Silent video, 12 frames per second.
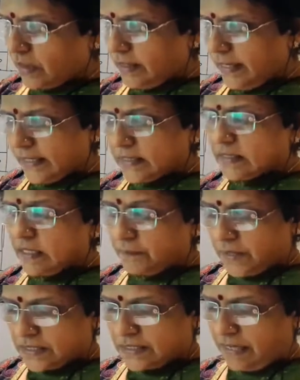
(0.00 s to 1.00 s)
Next,
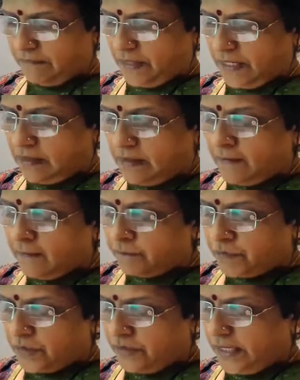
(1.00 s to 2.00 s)
number 7,
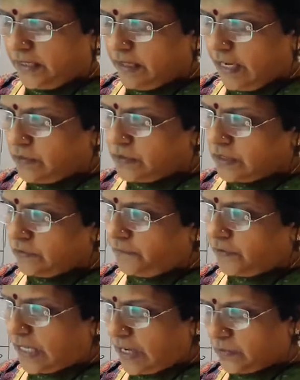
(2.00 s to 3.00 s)
3,000
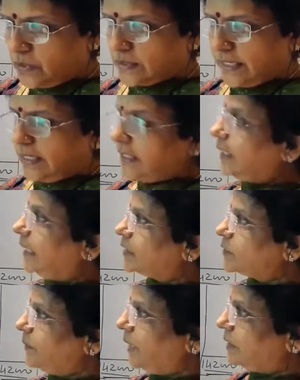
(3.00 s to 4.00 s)
for outstanding
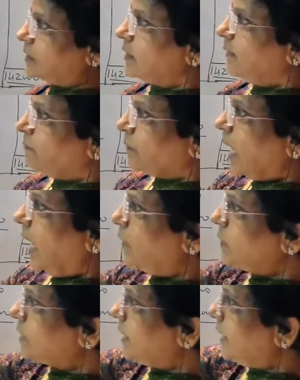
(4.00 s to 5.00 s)
expense.
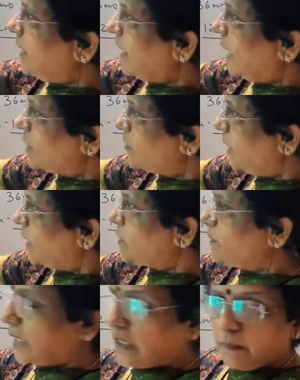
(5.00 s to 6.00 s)
Outstanding expense
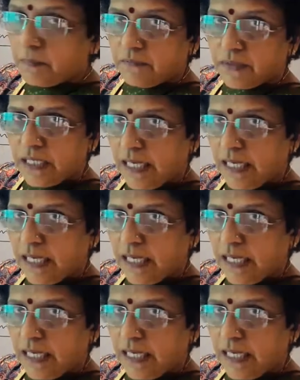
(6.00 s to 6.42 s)
become our